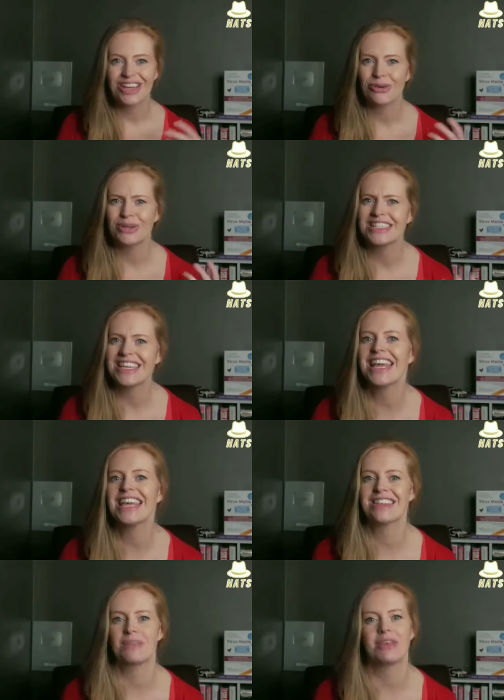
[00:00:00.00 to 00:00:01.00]

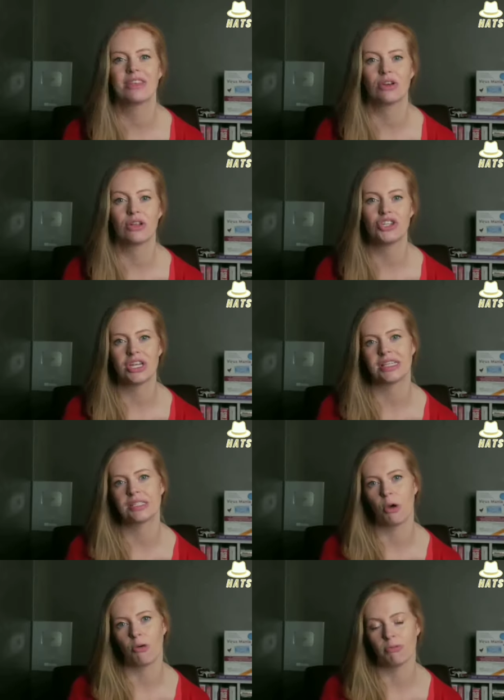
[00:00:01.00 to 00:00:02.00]
critique the
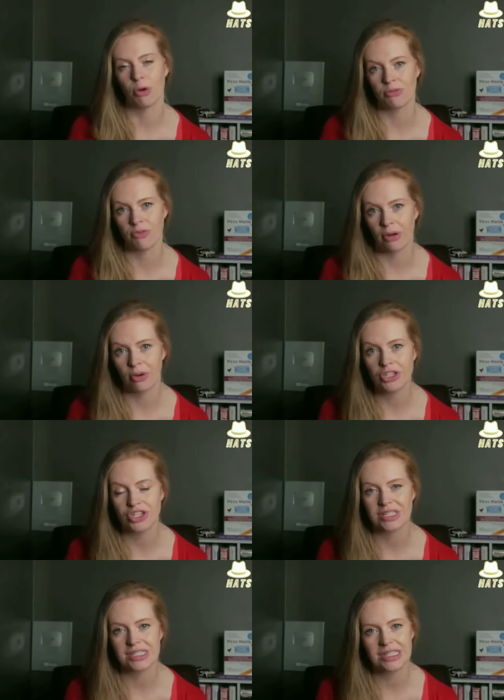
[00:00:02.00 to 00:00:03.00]
methodologies of modern
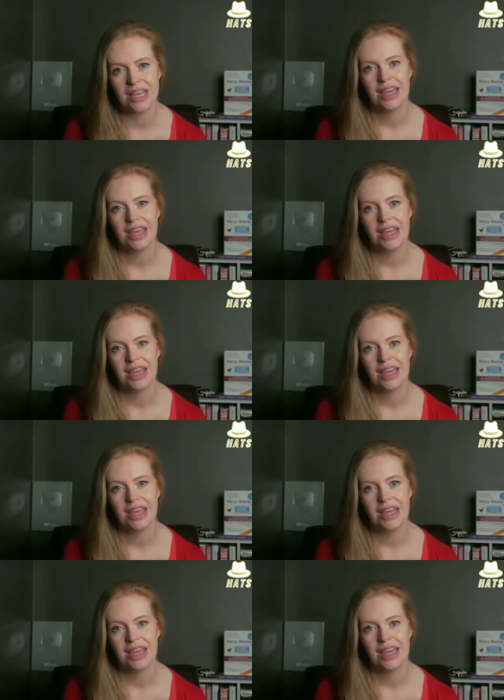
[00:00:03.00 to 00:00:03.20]
virologists,